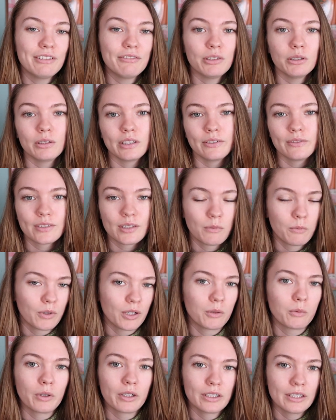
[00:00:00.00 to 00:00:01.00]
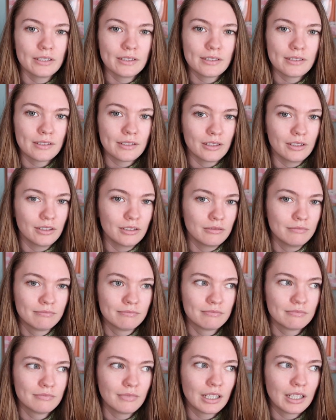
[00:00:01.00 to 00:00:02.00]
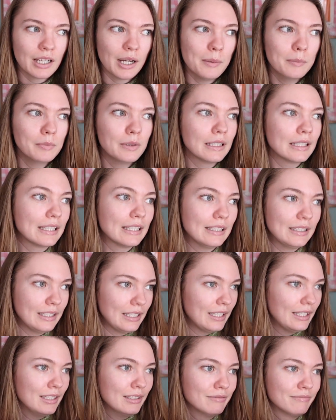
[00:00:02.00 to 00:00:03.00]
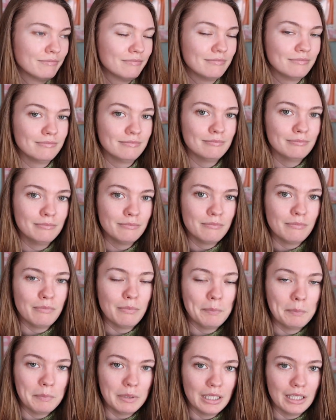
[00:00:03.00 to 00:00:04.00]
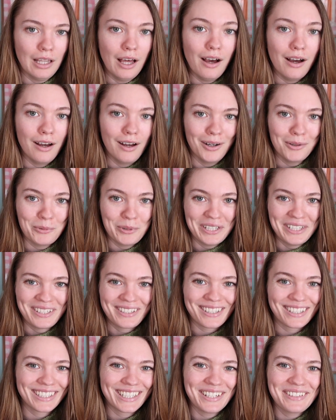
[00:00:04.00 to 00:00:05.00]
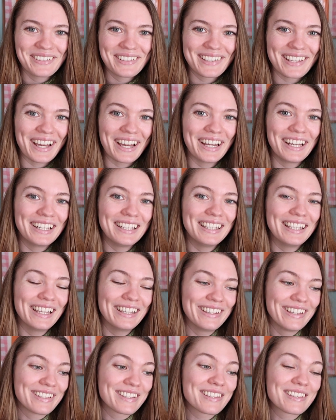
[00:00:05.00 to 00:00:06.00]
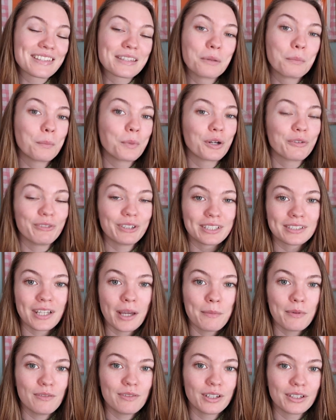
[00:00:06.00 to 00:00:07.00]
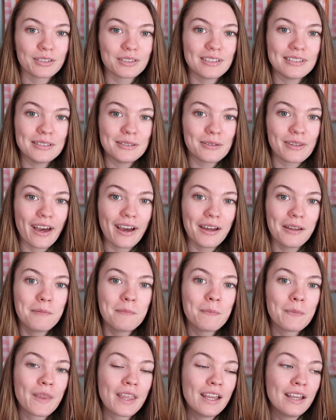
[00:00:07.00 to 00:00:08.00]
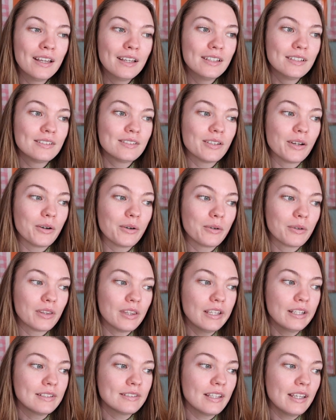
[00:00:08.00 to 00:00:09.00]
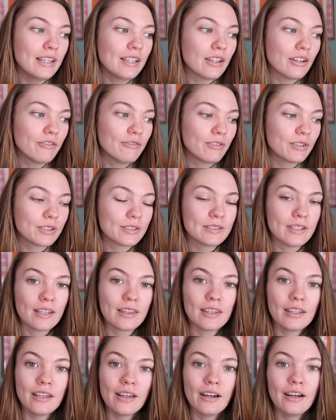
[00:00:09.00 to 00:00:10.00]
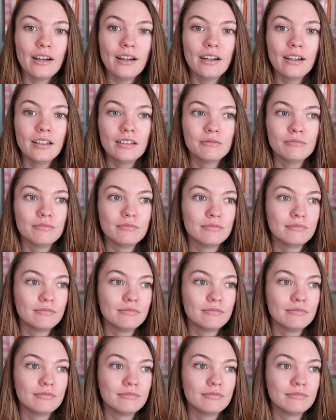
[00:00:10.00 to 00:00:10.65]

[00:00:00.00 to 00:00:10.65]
if you live somewhere where it's still completely blah winter outside, then this is the perfect time of year to do that. So things like forsythia,